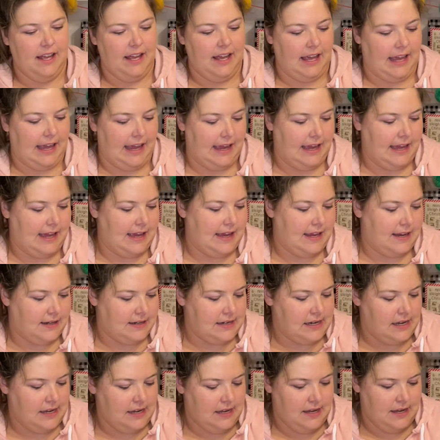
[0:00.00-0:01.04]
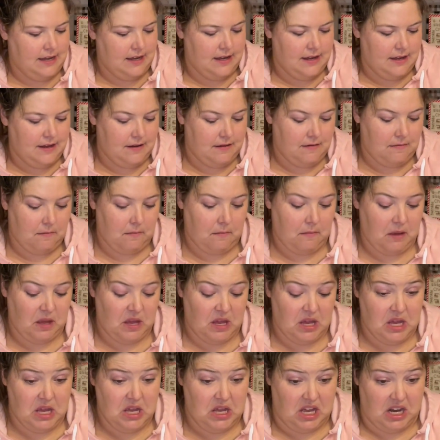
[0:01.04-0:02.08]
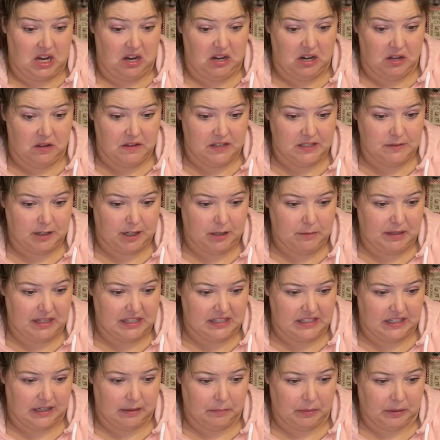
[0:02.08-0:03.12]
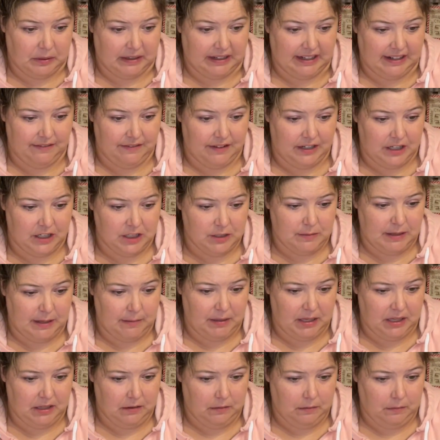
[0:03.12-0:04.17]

And I don't know, this could be a samplery finish maybe.